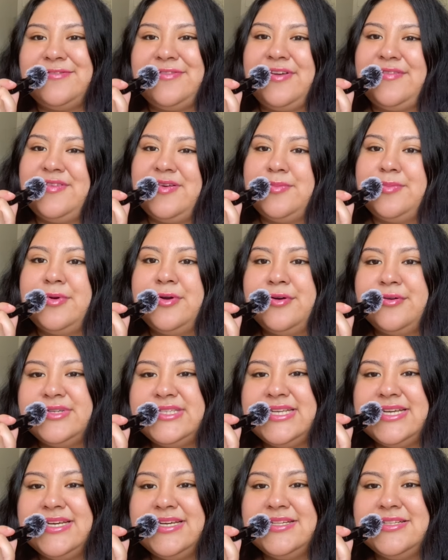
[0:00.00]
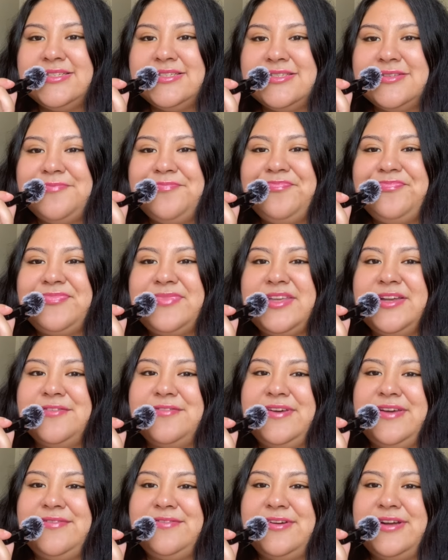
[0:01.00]
your favorite proteins, your
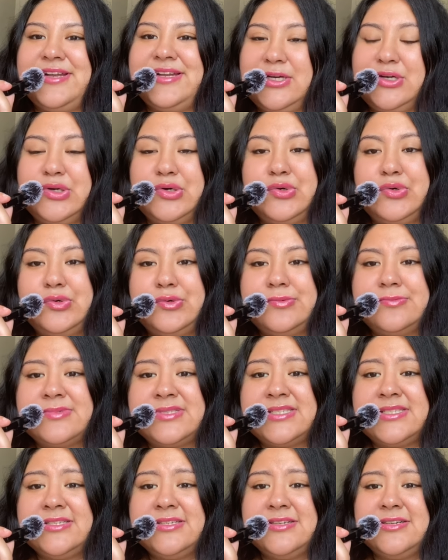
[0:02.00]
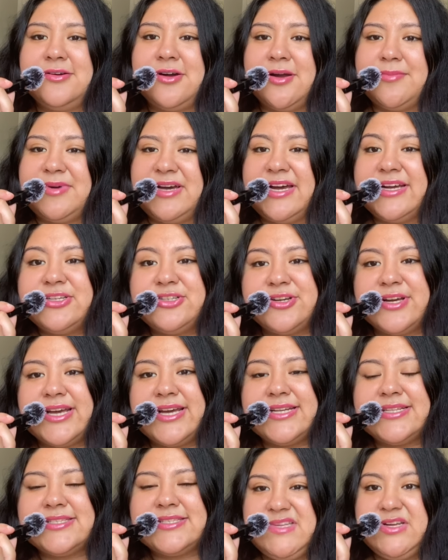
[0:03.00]
favorite legumes,
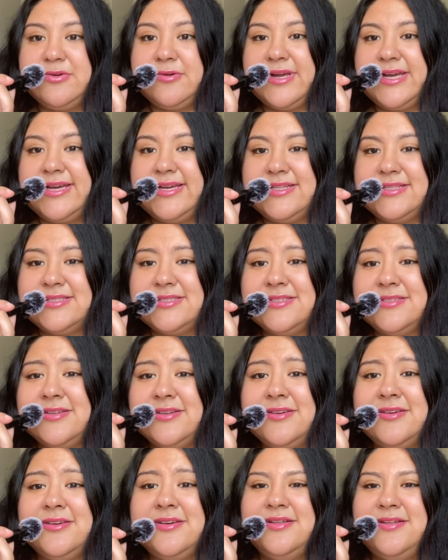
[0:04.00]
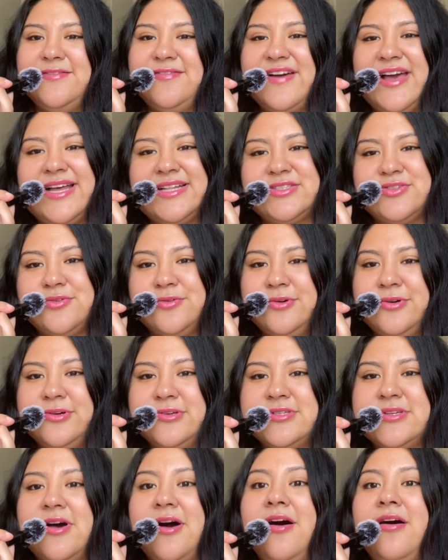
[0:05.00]
carbohydrates, grains, fats,
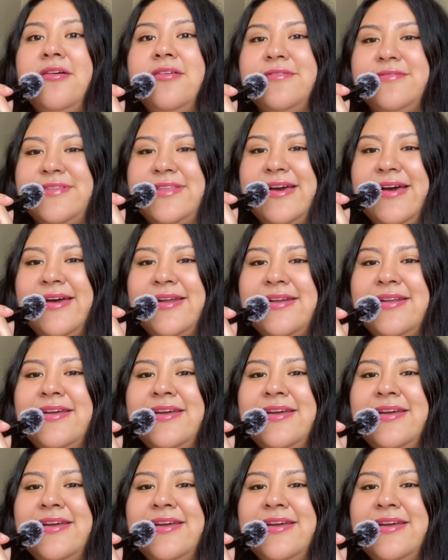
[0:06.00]
oils, all of that.